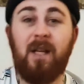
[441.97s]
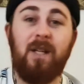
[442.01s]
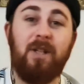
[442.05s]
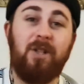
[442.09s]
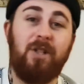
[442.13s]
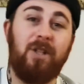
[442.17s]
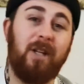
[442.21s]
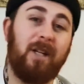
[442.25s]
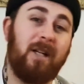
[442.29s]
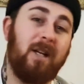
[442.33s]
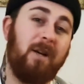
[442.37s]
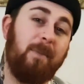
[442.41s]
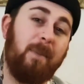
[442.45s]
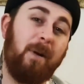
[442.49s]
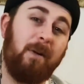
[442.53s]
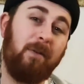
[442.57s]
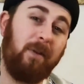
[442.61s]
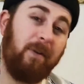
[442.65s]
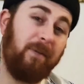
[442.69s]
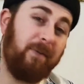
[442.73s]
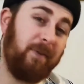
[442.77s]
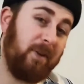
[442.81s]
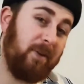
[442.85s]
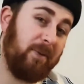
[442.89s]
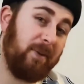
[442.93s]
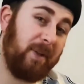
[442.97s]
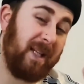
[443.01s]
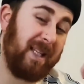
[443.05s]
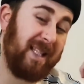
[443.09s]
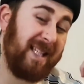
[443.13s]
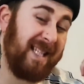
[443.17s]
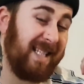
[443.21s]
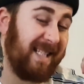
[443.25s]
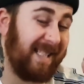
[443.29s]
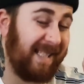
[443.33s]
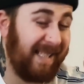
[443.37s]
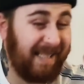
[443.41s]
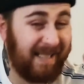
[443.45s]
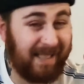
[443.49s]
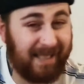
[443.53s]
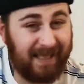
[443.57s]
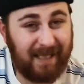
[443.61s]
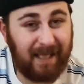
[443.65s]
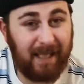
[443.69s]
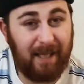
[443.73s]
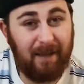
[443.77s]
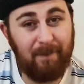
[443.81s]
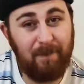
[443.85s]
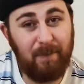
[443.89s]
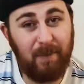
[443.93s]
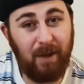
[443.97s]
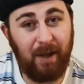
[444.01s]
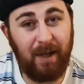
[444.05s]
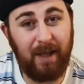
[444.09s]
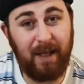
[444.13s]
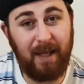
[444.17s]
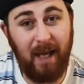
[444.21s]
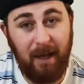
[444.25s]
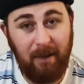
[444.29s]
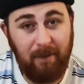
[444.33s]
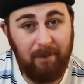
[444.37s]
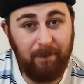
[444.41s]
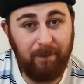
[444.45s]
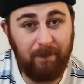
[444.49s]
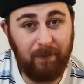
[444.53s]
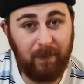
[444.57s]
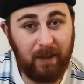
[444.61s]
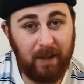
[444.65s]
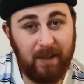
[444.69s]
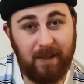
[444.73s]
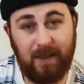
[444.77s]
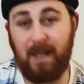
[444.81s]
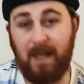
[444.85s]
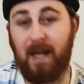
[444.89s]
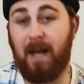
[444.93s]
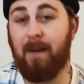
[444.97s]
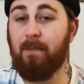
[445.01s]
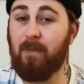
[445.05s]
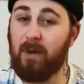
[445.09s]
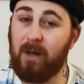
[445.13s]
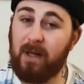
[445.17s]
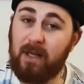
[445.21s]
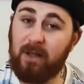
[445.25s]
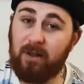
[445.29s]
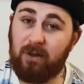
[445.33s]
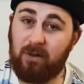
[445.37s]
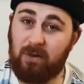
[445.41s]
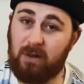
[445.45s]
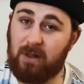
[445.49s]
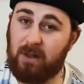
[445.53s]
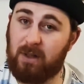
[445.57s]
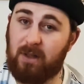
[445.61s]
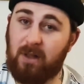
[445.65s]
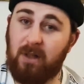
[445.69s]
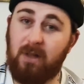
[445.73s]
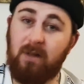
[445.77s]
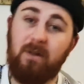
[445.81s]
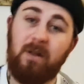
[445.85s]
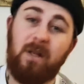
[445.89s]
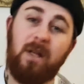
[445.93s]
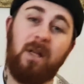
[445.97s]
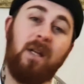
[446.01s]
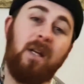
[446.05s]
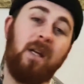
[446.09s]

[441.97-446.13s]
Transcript: check out my review on the DC Slim 98, because that might interest you.